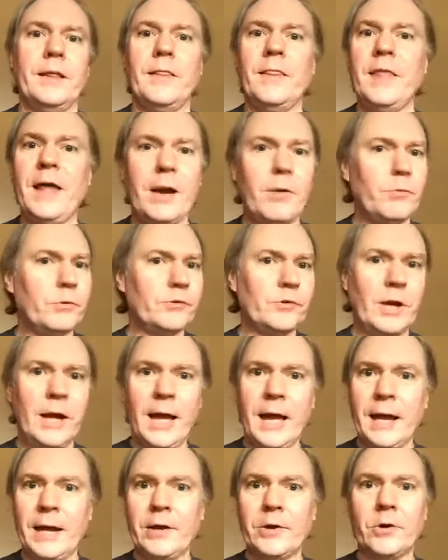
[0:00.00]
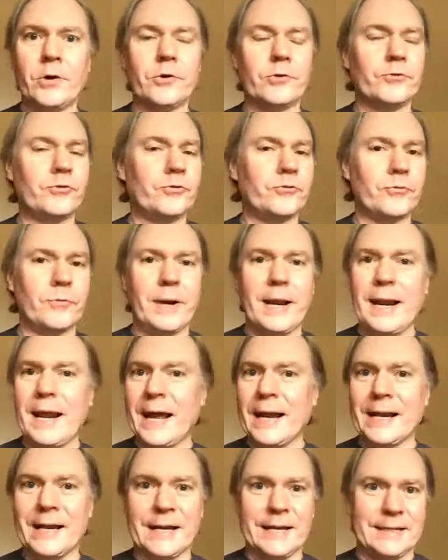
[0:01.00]
That was a hire straight
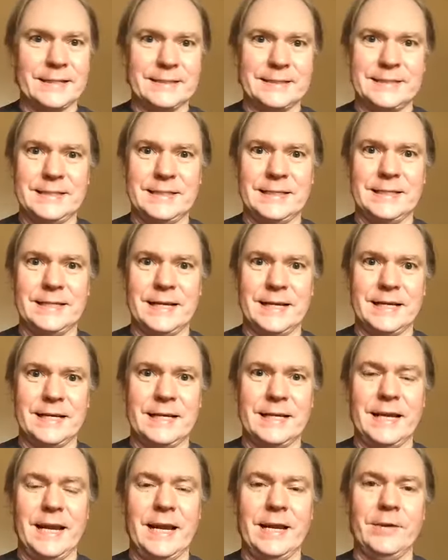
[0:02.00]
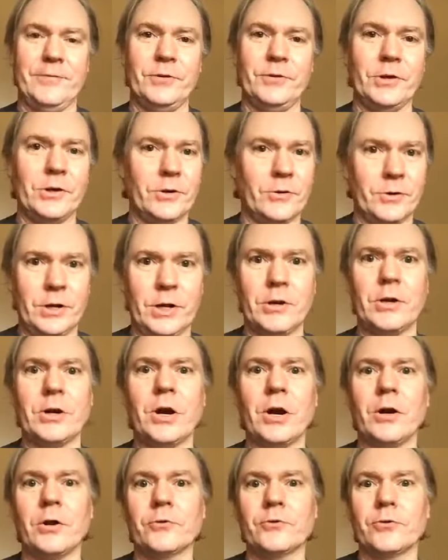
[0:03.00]
out of 1998. If you don't know,
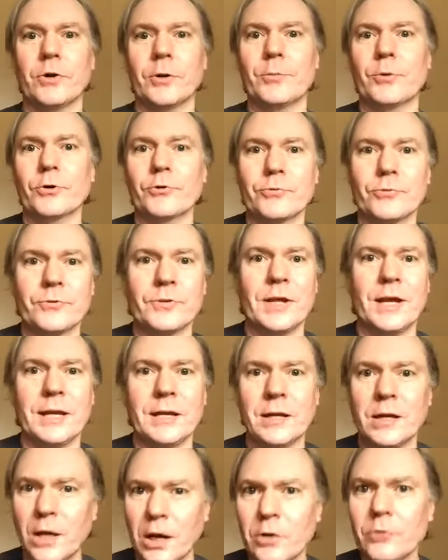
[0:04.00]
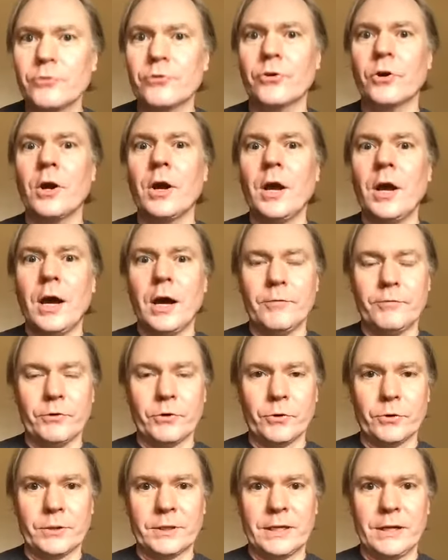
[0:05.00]
Carl Torbush was the head coach of the
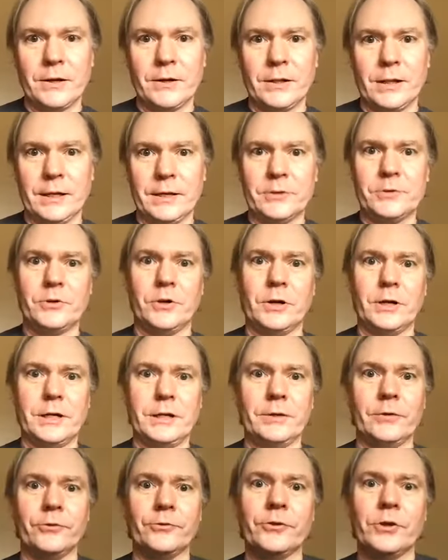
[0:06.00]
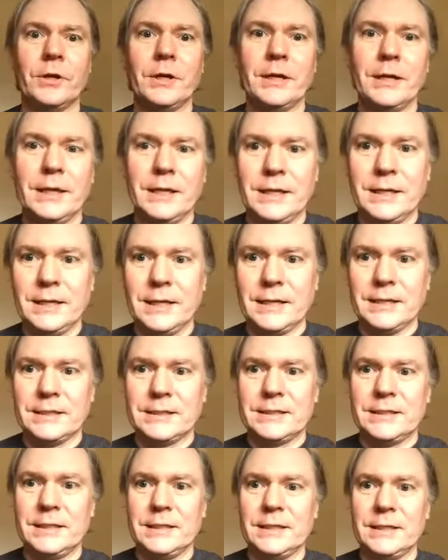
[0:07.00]
North Carolina Tar Heels in
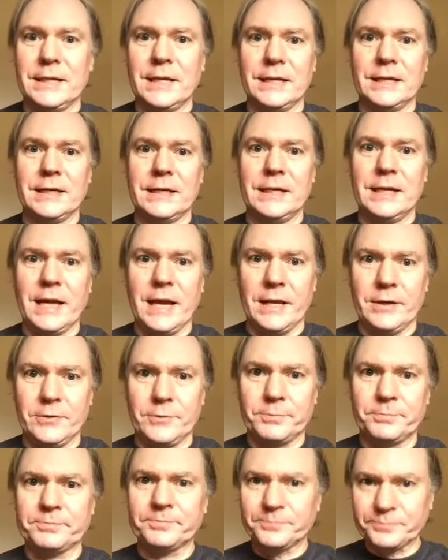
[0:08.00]
1998.